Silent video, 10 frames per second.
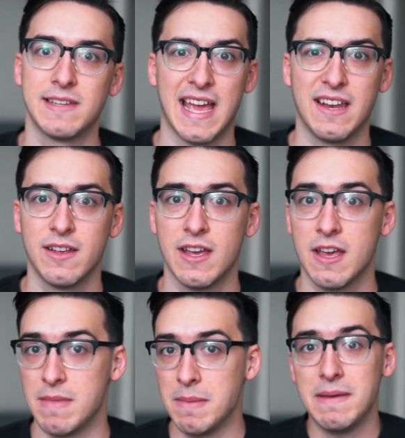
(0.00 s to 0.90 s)
10,
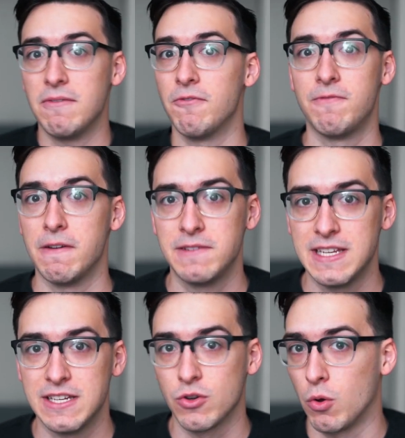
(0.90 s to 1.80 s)
maybe even
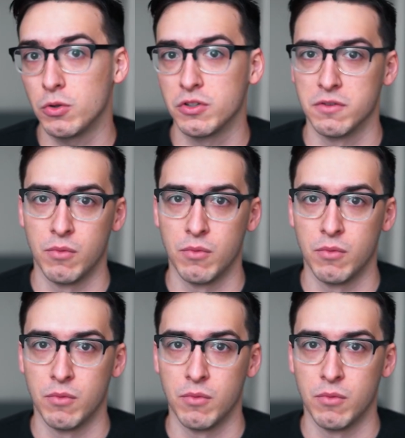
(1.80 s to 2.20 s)
15 gold or